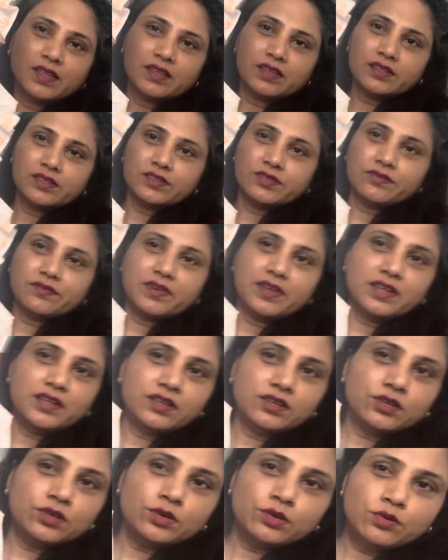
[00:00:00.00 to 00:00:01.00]
is very
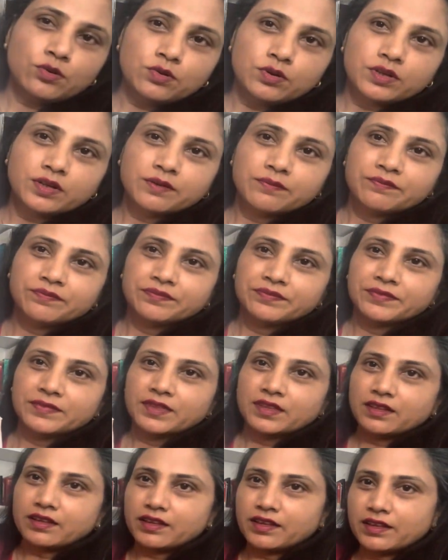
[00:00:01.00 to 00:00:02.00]
cute
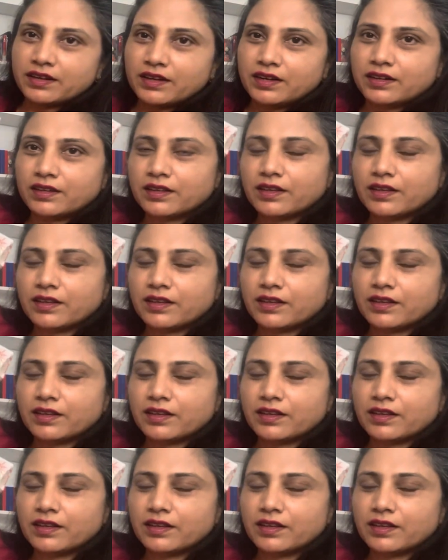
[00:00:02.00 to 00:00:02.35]
and it